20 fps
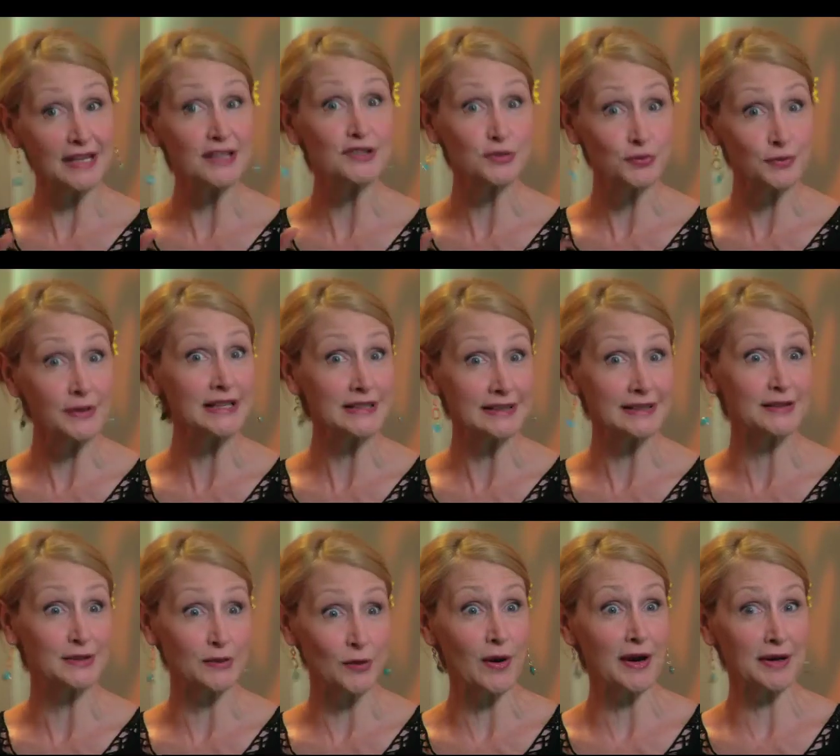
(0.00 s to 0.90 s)
It's
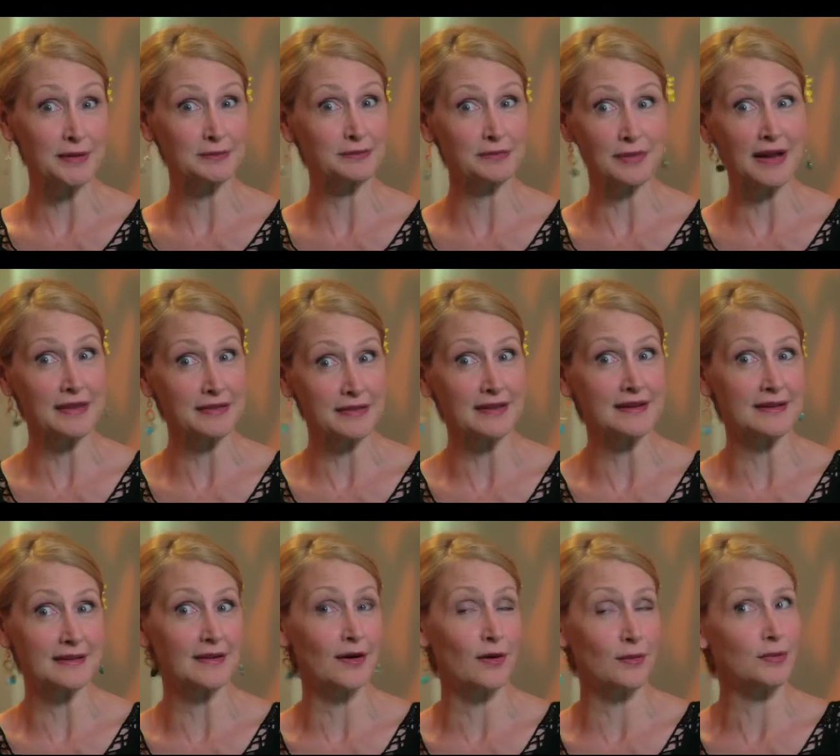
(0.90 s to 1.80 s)
really quite, I
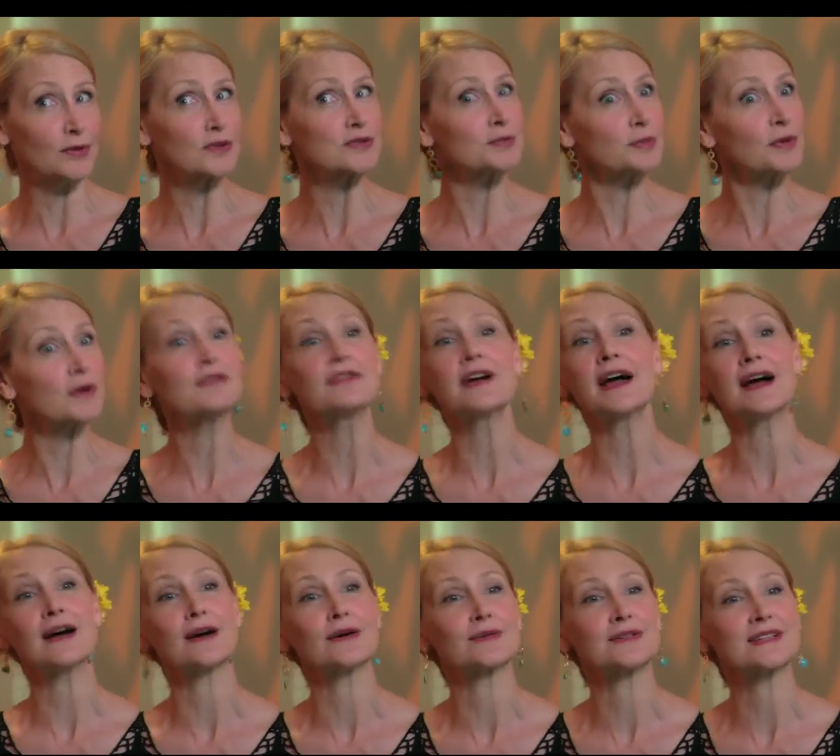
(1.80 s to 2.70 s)
think, almost
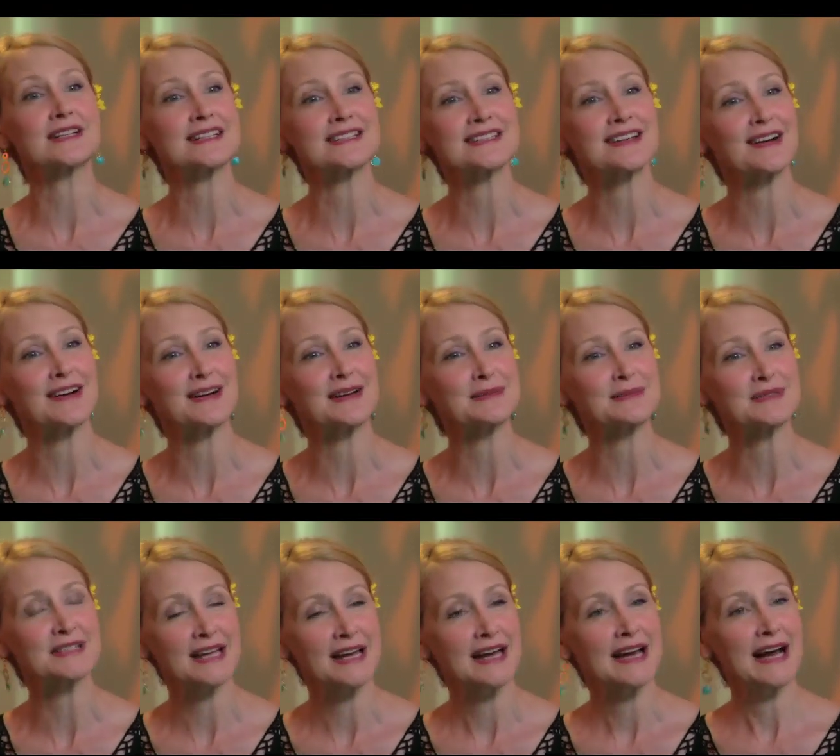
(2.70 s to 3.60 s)
profound at times